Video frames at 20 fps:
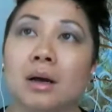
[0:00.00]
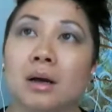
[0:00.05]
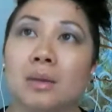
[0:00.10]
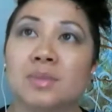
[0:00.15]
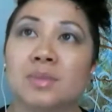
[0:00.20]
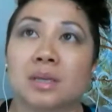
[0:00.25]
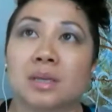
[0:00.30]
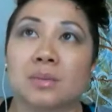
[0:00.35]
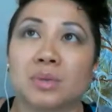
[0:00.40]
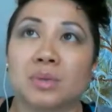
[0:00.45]

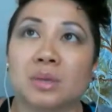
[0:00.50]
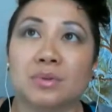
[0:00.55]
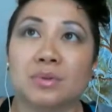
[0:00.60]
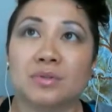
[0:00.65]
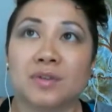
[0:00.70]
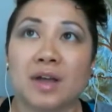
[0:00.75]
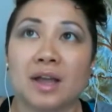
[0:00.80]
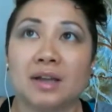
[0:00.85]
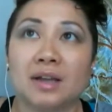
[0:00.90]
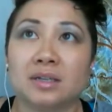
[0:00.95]
Some people
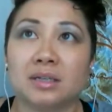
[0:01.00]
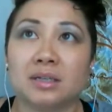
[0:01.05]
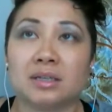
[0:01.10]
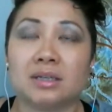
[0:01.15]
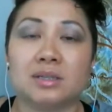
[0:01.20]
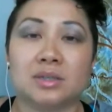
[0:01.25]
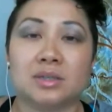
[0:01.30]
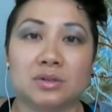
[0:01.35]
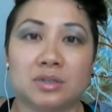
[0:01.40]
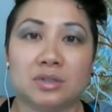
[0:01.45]
find it
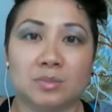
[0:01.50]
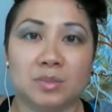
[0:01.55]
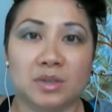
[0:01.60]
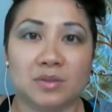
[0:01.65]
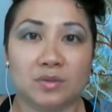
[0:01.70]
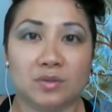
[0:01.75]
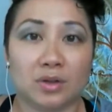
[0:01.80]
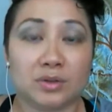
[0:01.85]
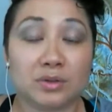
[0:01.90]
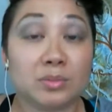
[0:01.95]
easier to
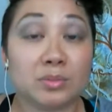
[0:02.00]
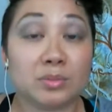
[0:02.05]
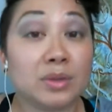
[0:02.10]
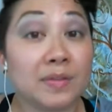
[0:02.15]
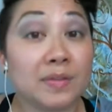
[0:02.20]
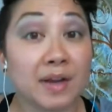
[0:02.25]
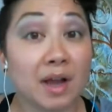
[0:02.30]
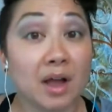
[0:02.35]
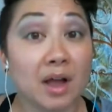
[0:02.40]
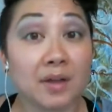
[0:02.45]
be vulnerable
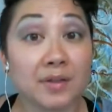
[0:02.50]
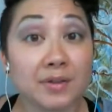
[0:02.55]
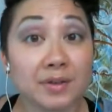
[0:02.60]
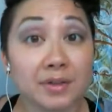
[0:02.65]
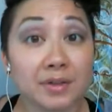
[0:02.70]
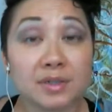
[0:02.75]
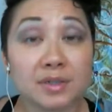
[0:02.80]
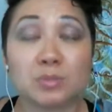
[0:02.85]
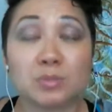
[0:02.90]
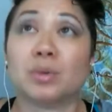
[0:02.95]
than
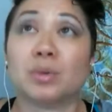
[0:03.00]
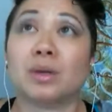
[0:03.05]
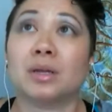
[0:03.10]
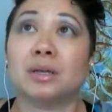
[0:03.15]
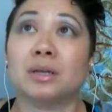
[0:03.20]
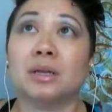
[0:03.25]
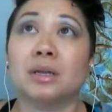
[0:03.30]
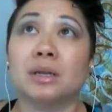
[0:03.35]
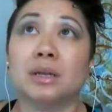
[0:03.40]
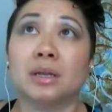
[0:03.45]
others,
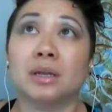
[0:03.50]
but